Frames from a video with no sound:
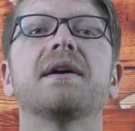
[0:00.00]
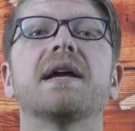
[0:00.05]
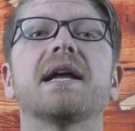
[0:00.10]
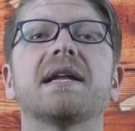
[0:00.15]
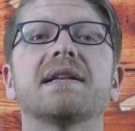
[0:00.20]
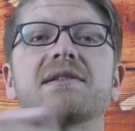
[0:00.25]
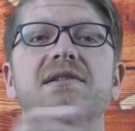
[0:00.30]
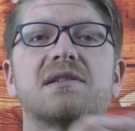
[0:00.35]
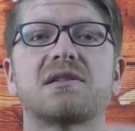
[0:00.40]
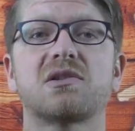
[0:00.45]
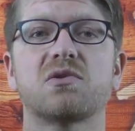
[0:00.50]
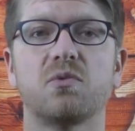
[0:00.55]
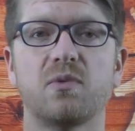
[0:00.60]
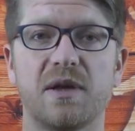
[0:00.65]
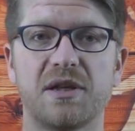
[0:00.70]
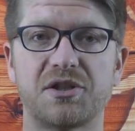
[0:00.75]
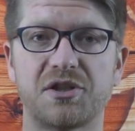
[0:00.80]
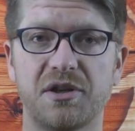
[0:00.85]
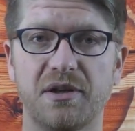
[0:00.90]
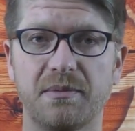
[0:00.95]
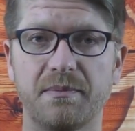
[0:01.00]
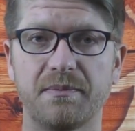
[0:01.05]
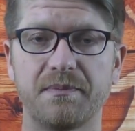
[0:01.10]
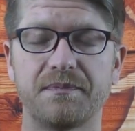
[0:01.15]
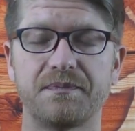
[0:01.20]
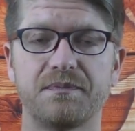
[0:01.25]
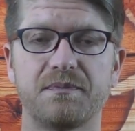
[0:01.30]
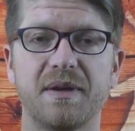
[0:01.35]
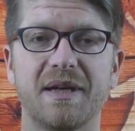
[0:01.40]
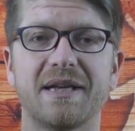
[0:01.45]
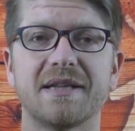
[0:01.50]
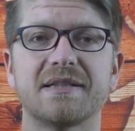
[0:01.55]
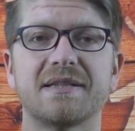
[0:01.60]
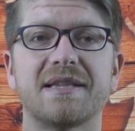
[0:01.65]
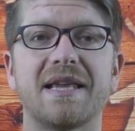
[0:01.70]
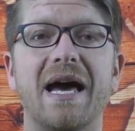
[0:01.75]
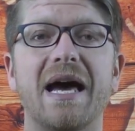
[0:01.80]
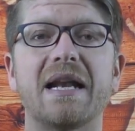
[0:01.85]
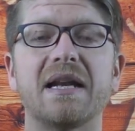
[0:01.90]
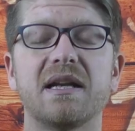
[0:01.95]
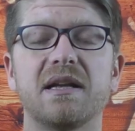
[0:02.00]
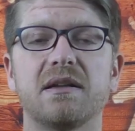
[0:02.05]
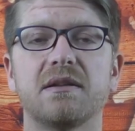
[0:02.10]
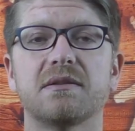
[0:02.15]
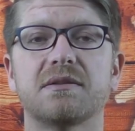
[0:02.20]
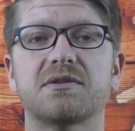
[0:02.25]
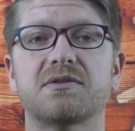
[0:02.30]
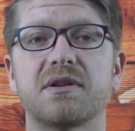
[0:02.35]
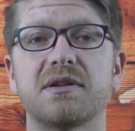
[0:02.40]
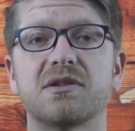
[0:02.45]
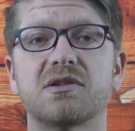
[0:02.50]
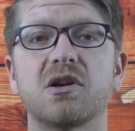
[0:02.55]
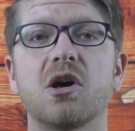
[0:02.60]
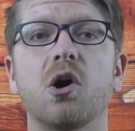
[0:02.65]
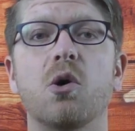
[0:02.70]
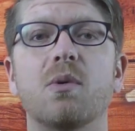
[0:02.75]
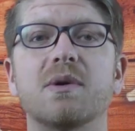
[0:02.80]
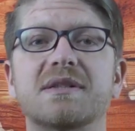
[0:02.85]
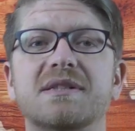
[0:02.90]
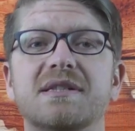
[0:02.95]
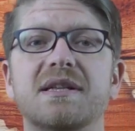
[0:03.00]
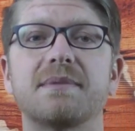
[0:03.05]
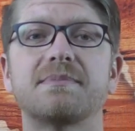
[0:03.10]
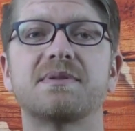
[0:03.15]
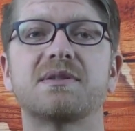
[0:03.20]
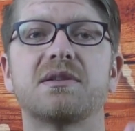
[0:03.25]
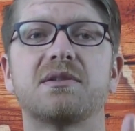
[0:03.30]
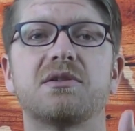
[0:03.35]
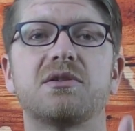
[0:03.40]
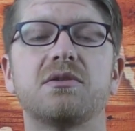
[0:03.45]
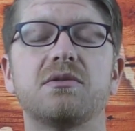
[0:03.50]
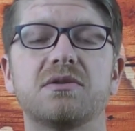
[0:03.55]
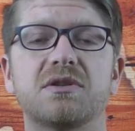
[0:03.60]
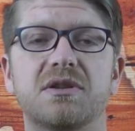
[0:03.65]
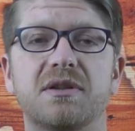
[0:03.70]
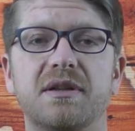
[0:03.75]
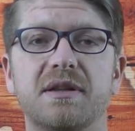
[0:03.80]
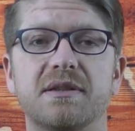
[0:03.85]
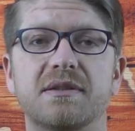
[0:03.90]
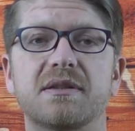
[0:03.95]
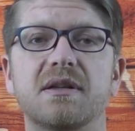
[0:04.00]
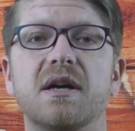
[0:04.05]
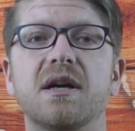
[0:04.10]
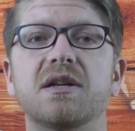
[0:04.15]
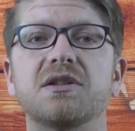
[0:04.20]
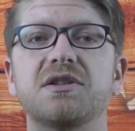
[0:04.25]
and switch them, because that illustrates what substitution is.